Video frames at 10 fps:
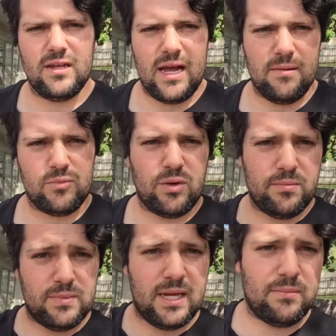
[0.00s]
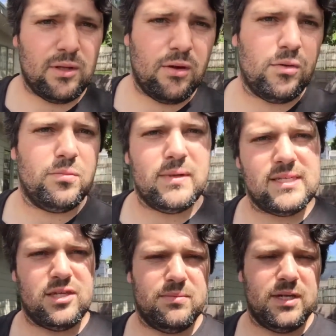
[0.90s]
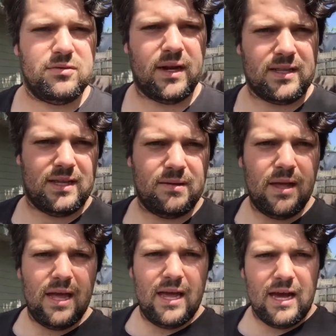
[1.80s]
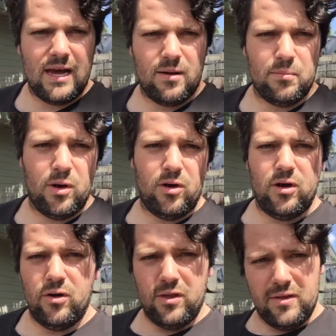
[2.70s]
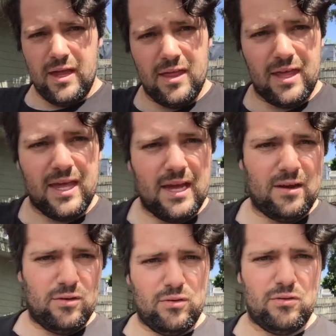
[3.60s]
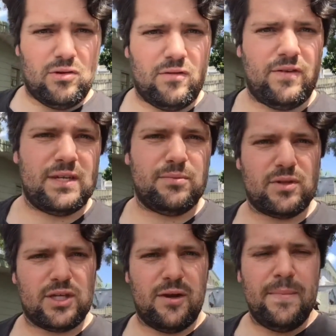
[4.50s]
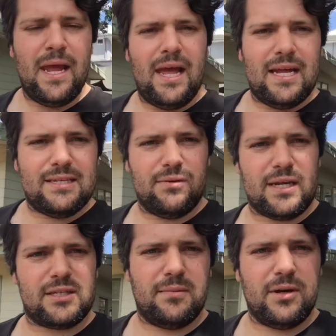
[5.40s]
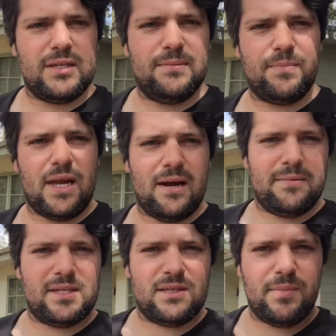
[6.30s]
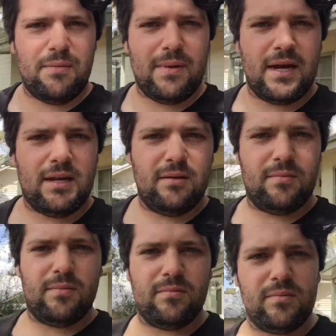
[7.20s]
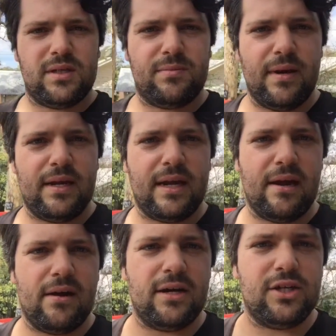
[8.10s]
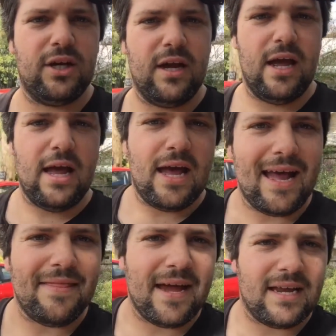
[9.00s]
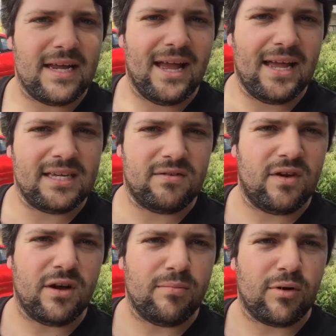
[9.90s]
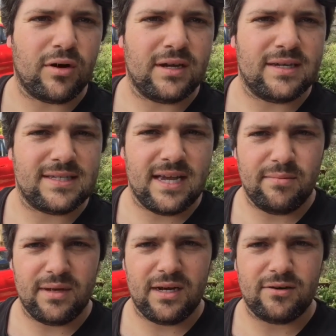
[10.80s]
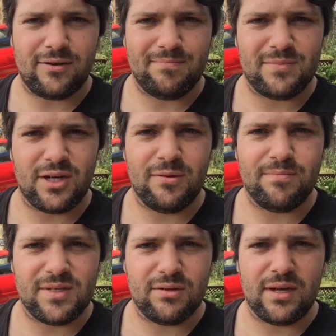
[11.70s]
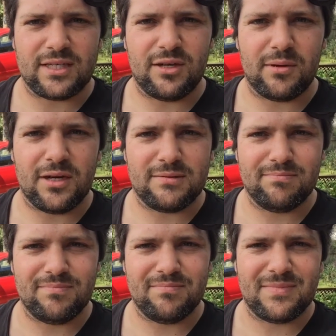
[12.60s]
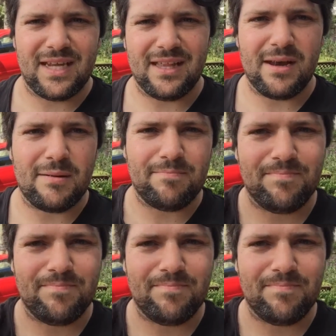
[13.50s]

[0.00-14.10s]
um, drop them down below or message me directly um, on either here or on Facebook. So until next time, guys, um, this has been Matt, this is Panda Garage, and that is a very broken and sad Monaro. So until next time, guys, see you later.